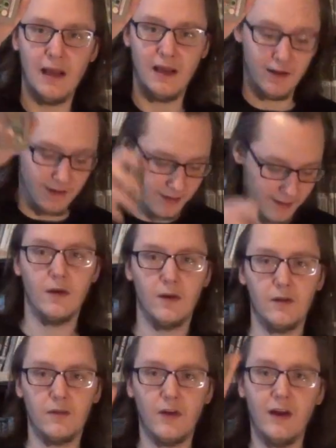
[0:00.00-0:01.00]
Land,
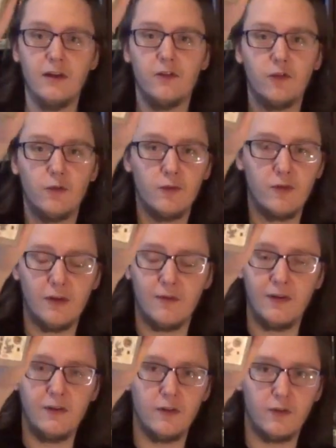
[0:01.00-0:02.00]
Tiny Toons
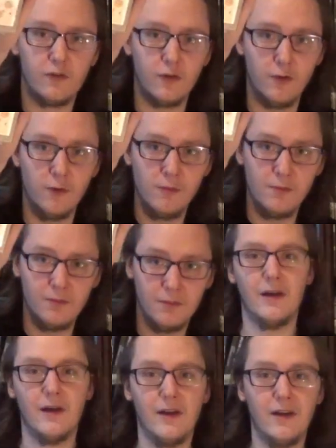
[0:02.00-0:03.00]
Adventures two,
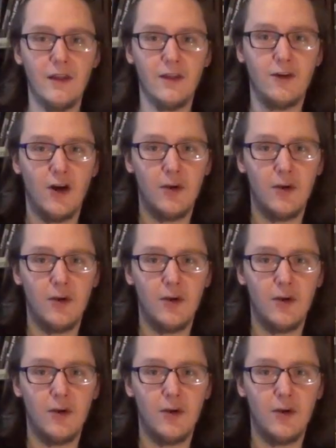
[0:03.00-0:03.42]
another